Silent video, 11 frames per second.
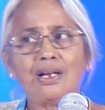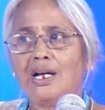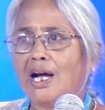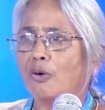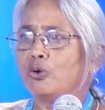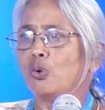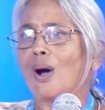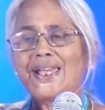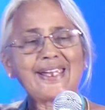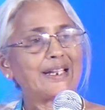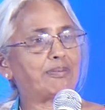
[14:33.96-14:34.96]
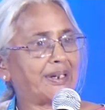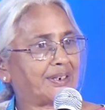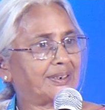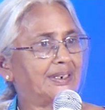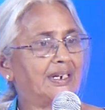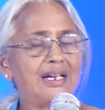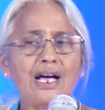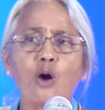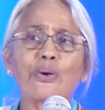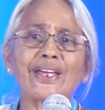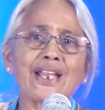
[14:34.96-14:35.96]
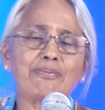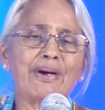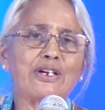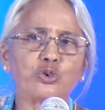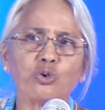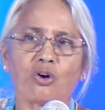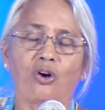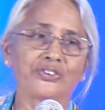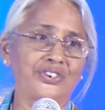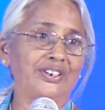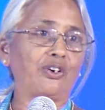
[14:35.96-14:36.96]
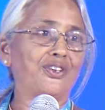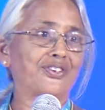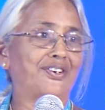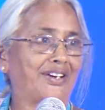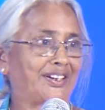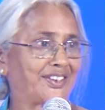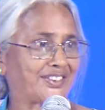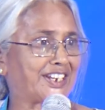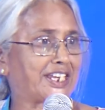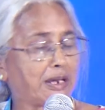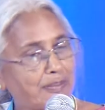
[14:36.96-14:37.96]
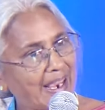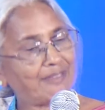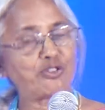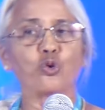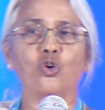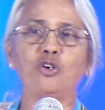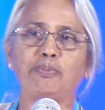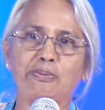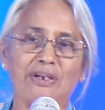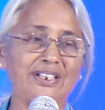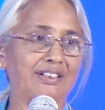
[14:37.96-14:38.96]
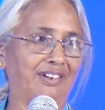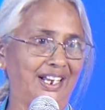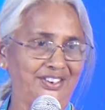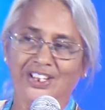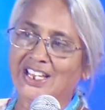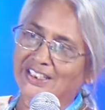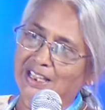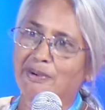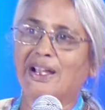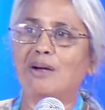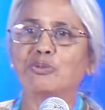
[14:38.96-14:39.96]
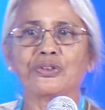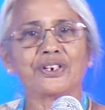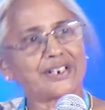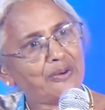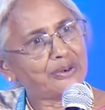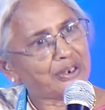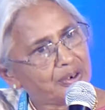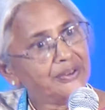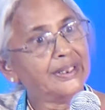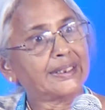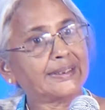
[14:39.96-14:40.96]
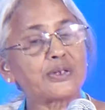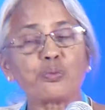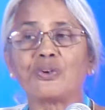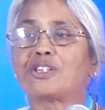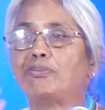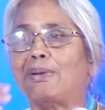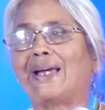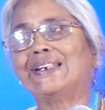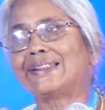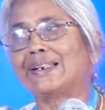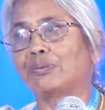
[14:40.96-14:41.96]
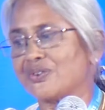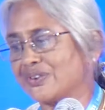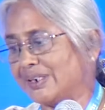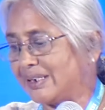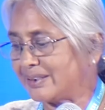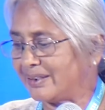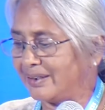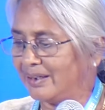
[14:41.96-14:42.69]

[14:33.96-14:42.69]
How do I get better? How can I buy 2 oxygen concentrators and keep? I have 2 old people in the village. They may come to the town. This was the panic that was created.